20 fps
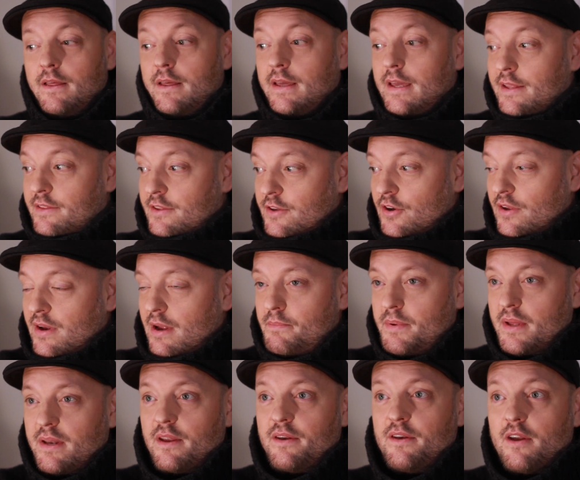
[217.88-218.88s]
It could have
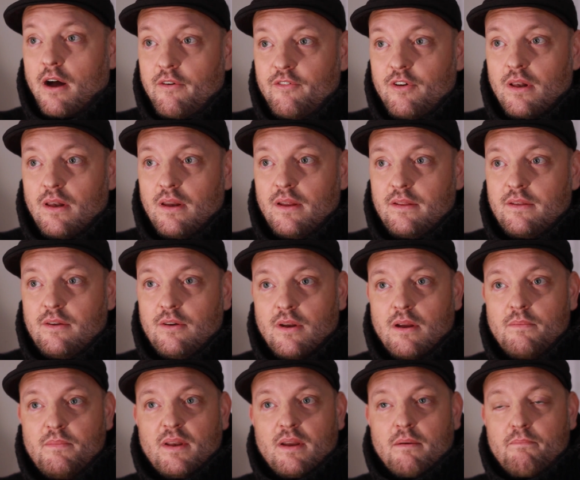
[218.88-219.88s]
been a novel. It could
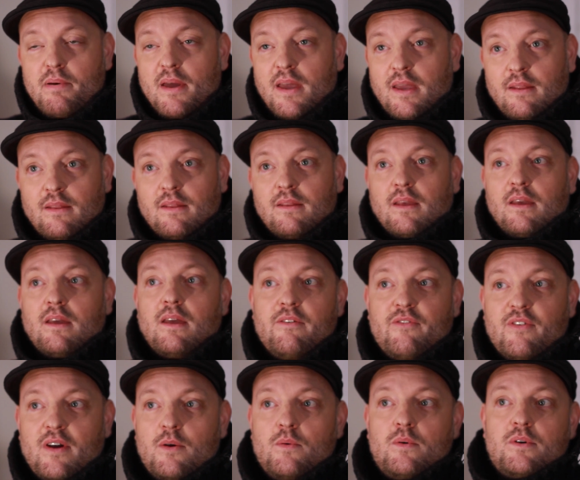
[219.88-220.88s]
have been a painting
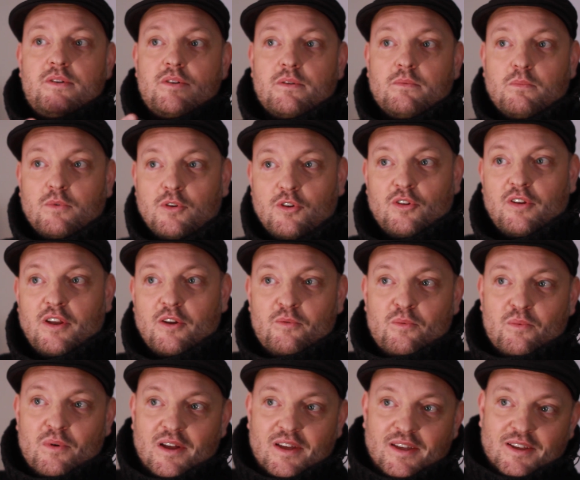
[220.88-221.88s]
if I were good
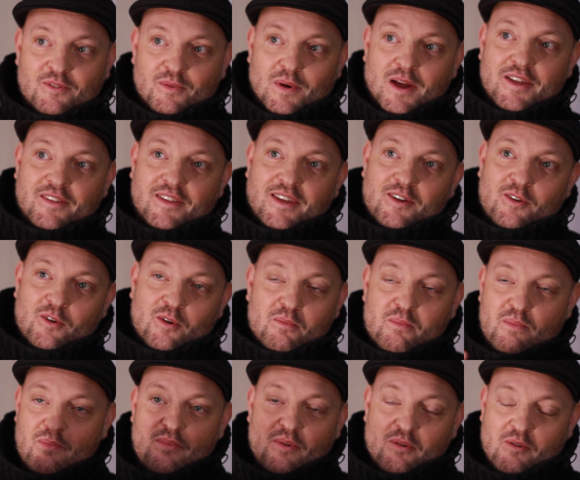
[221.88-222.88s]
in writing
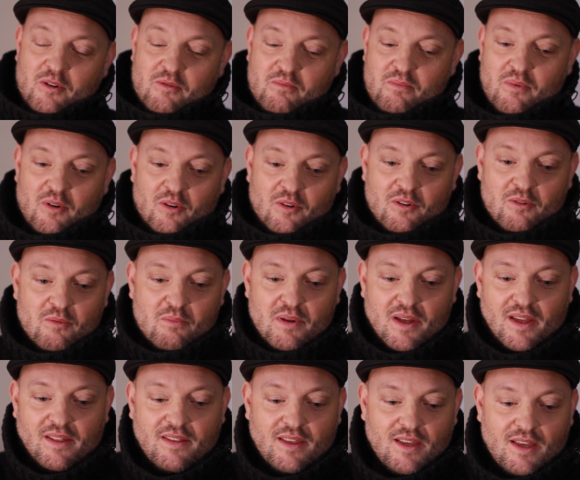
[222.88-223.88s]
or
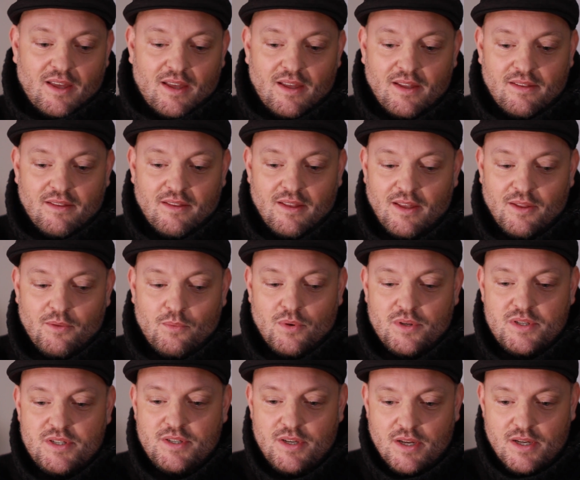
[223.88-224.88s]
painting. It
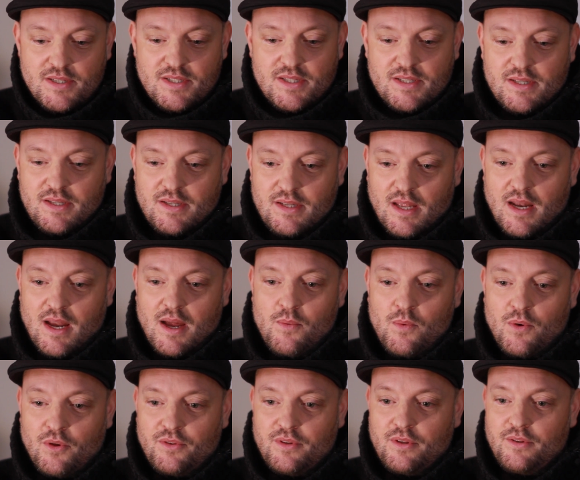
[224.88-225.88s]
was just that I
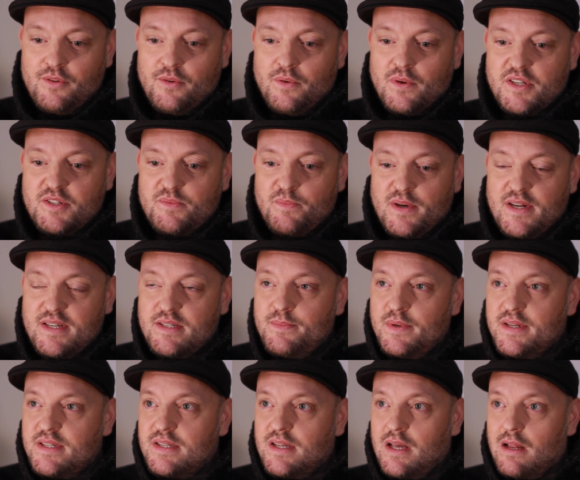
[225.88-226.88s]
wanted to express
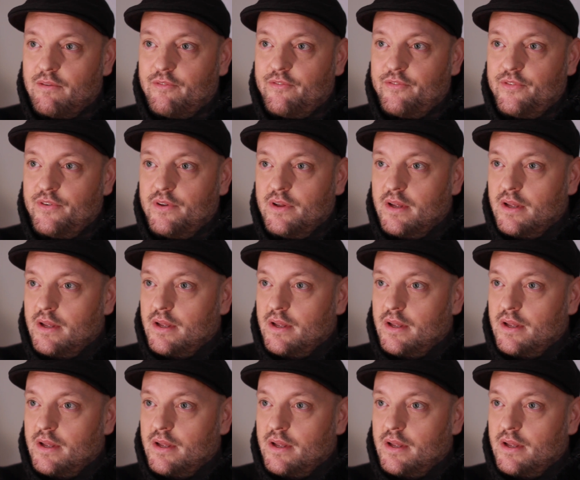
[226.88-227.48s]
myself